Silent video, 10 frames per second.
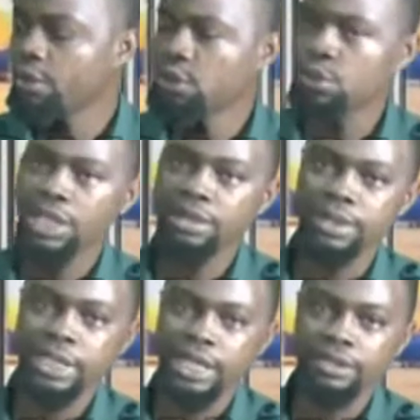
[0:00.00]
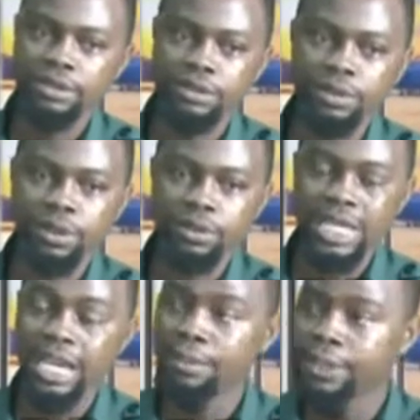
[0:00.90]
social media to know what was
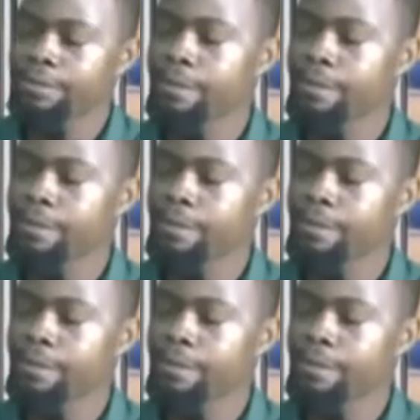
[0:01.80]
happening.